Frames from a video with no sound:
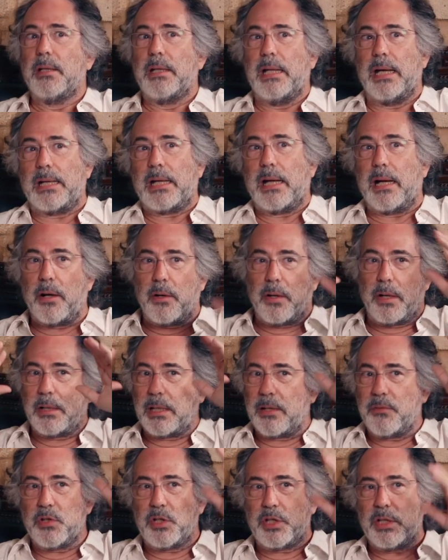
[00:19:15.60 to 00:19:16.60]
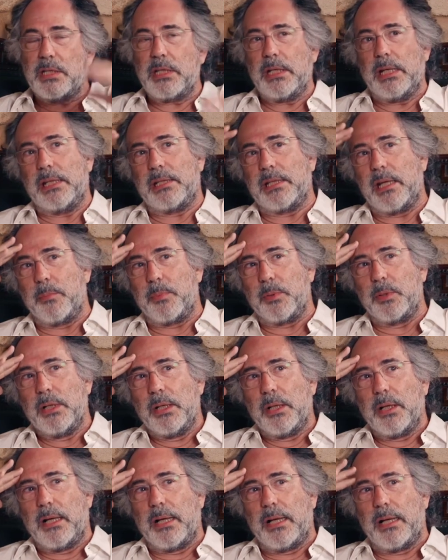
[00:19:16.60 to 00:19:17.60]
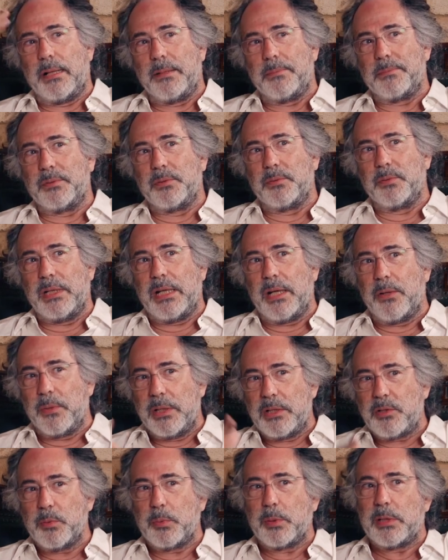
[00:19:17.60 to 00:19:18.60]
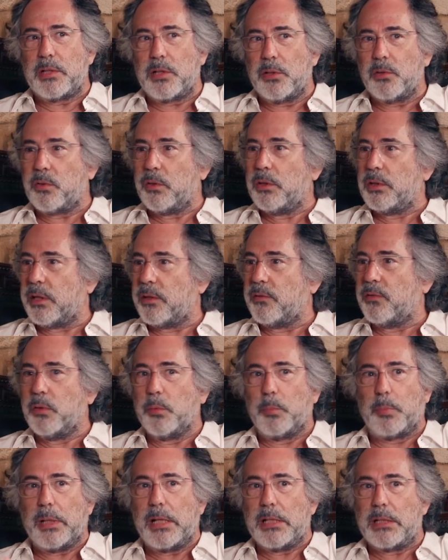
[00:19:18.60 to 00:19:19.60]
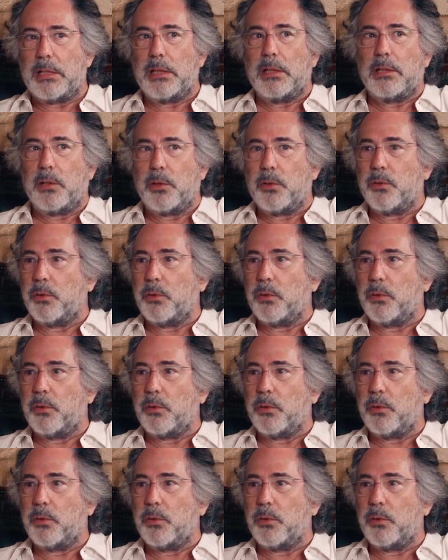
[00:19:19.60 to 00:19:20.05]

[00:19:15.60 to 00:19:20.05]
I'll give you just an example. When I went to Brazil to interview President